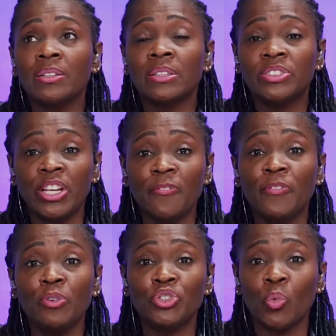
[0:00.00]
Dear
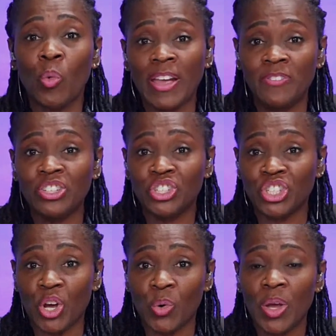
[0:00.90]
Future Wifey's
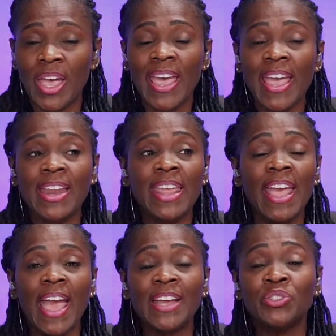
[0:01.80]
show, and
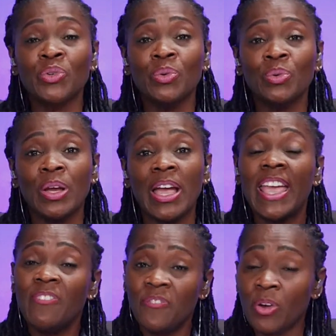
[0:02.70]

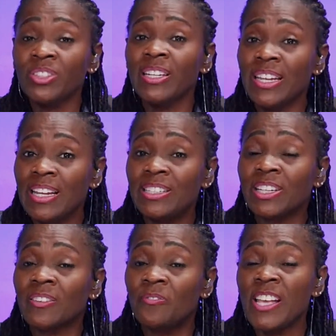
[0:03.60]
he felt the need to
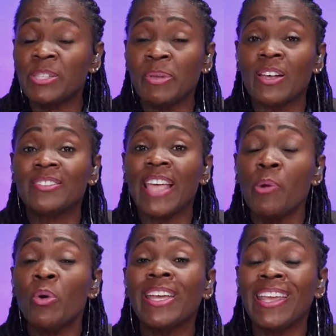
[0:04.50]
confess because they
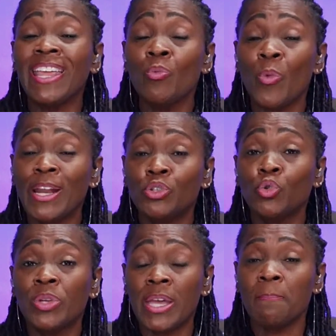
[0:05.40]
were getting ready
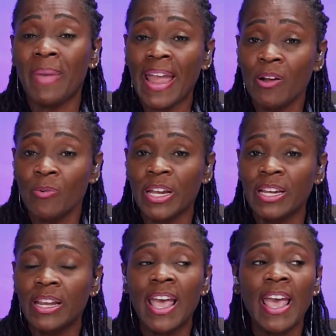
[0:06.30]
to get
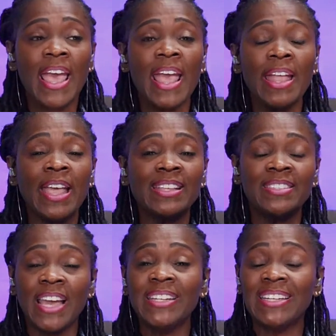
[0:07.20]
married, and they
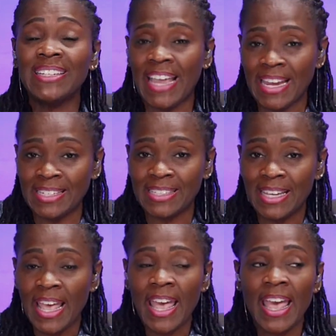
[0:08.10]
set the date.
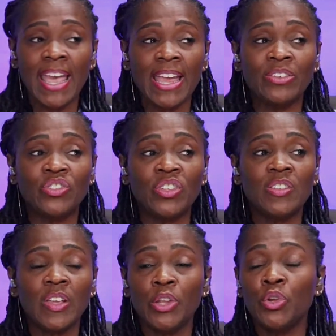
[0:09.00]
And she
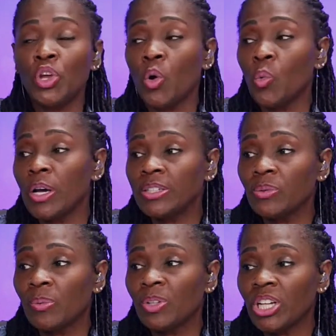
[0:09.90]
said, you know what,
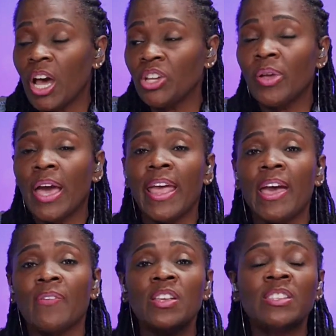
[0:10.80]
Rashad, you got to
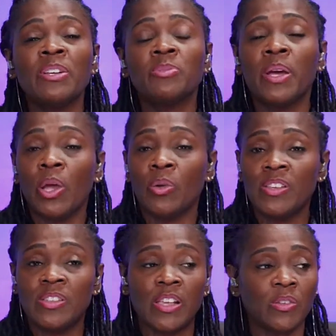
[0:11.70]
have this much money on
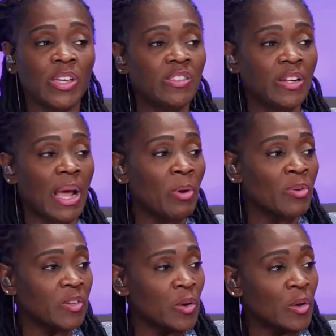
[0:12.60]
this day. So he said, I'm
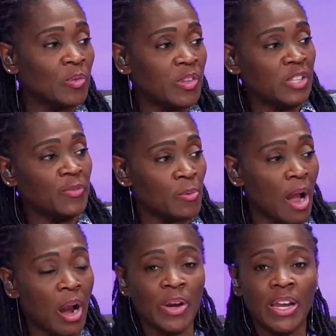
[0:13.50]
going to sell this
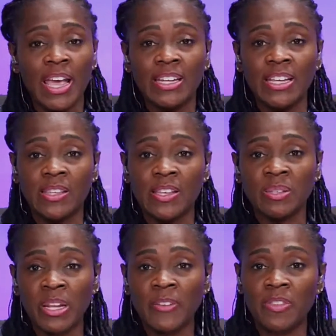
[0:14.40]
Ferrari to get this
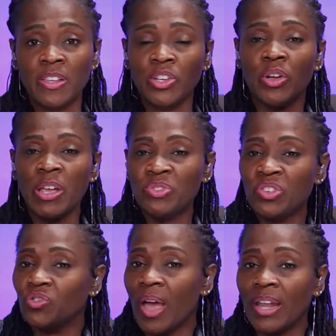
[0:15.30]
money for this. He was
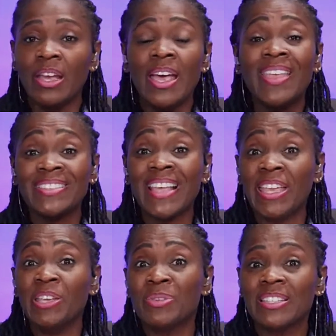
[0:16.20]
just that's how
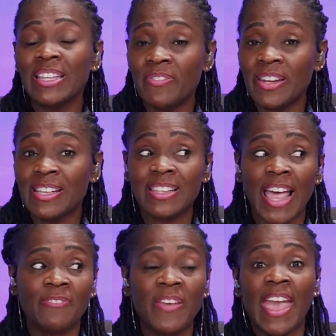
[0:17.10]
he was living his
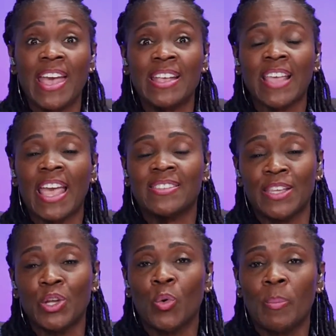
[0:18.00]
life as a
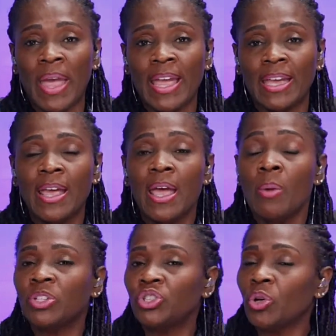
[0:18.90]
single man.
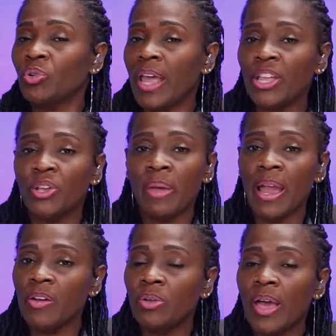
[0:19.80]
But, now you're
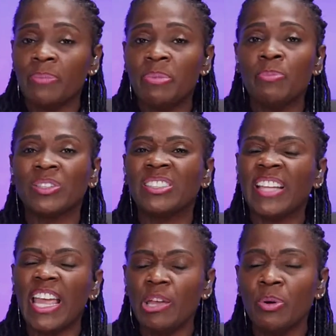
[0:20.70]
married, you got to be more
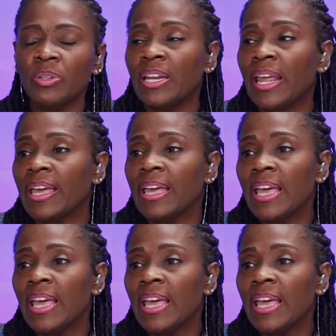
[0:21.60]
stable than that.